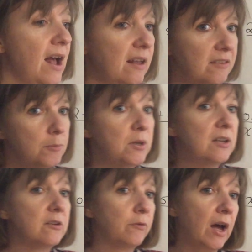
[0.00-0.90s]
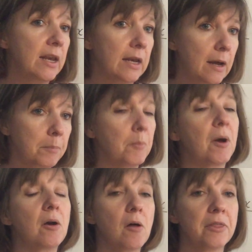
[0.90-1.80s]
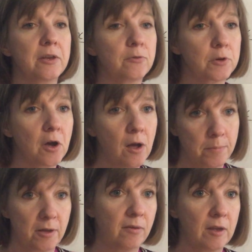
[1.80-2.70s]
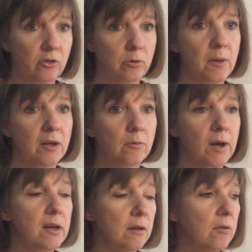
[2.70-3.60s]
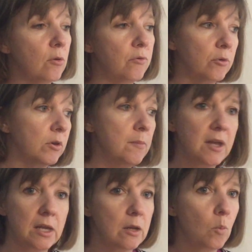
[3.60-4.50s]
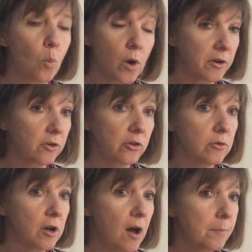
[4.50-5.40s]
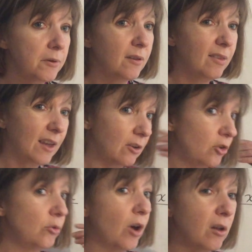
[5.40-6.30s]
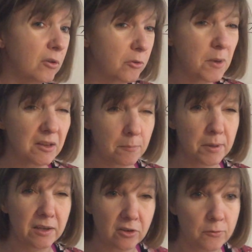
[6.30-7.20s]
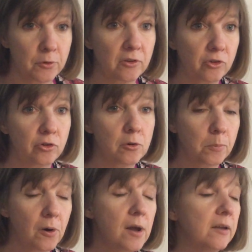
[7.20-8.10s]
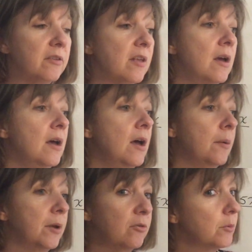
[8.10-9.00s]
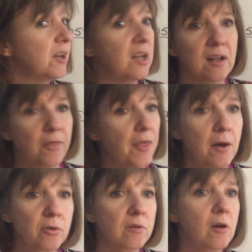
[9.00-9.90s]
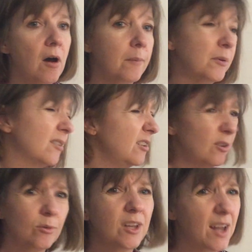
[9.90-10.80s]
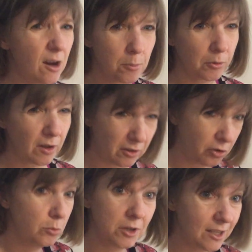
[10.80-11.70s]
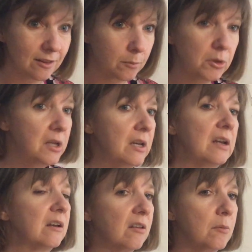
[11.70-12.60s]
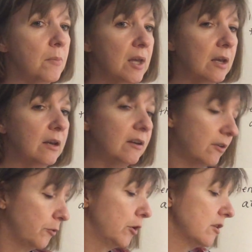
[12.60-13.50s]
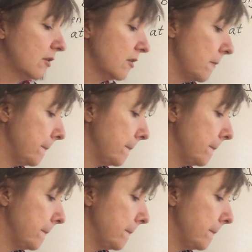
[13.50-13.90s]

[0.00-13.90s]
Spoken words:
has to be divided up among all the different copies that you make, right? And so if you're only making 1 or 2 copies, that $2 makes a big difference to your price. But if you're making 1,000 copies and you don't really care about that toonie at the beginning, it doesn't make any difference.